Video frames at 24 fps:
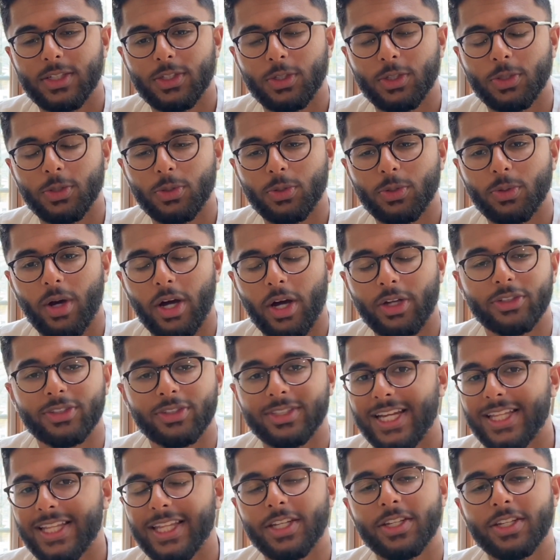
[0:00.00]
to
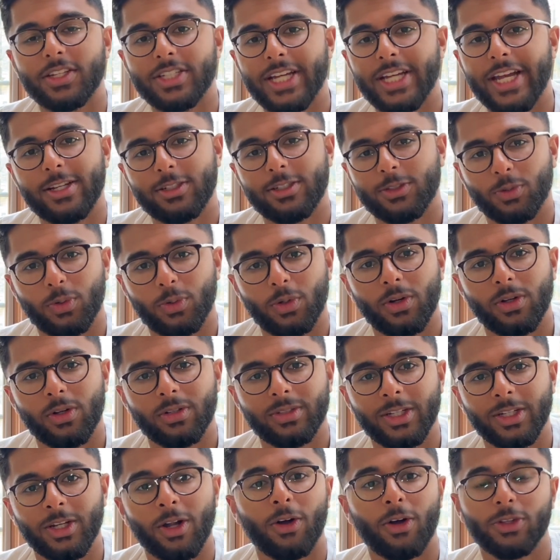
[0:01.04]
understand that to change the world,
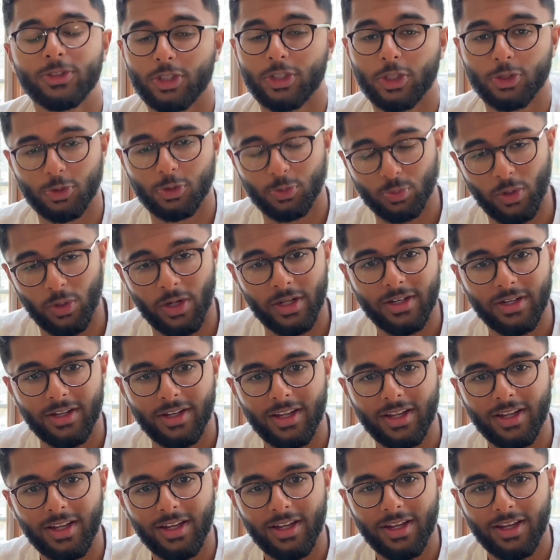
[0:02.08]
it all starts with one,
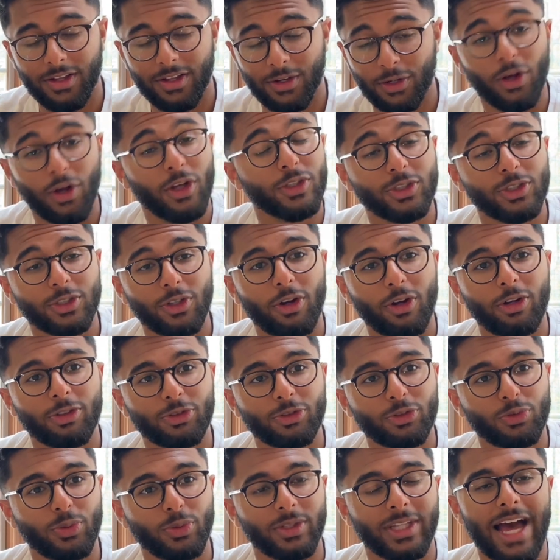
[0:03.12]
and it all
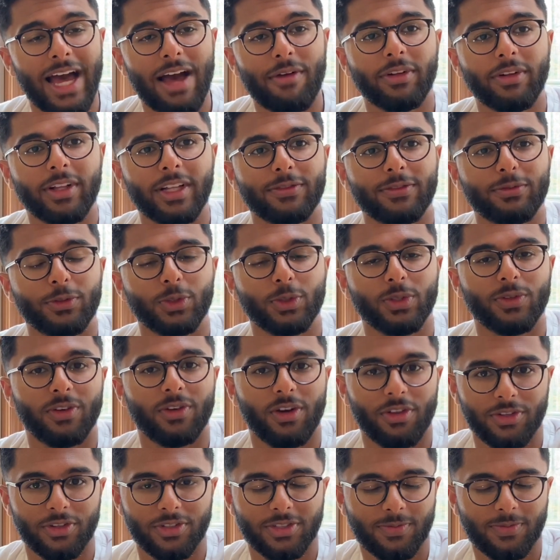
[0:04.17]
starts with having influence over
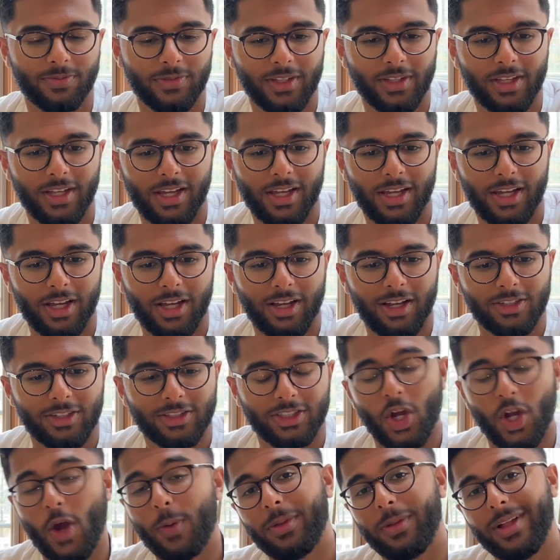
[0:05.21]
others. So I
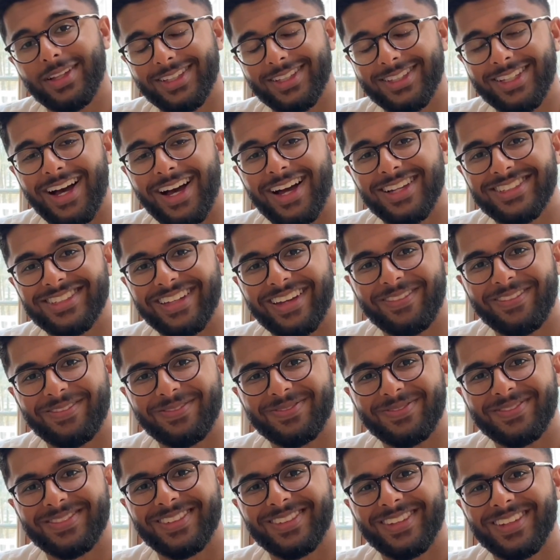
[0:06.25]
hope you like this content.
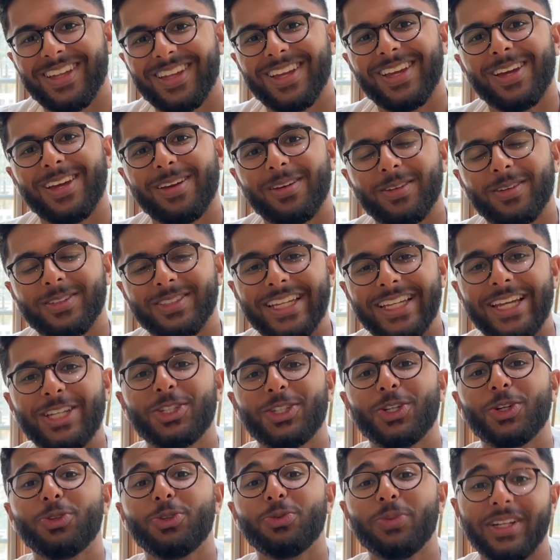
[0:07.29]
Stay
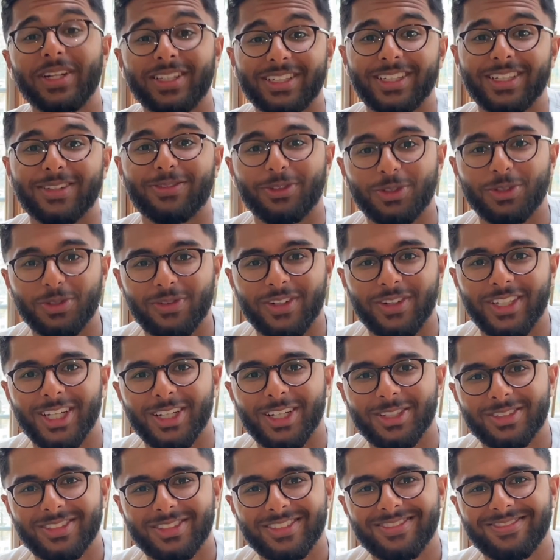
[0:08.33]
tuned weekly for new
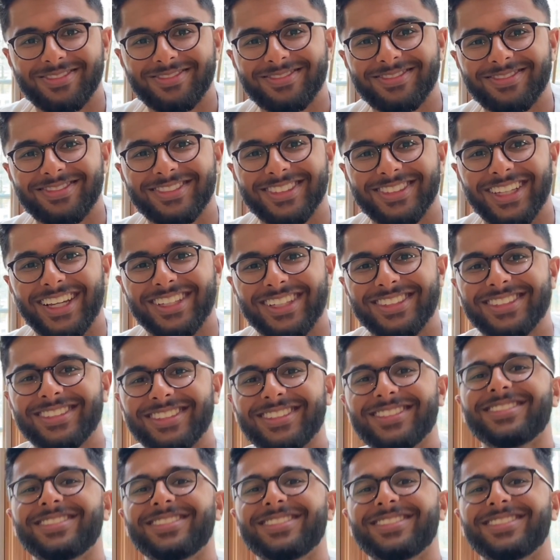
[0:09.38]
videos. Thanks.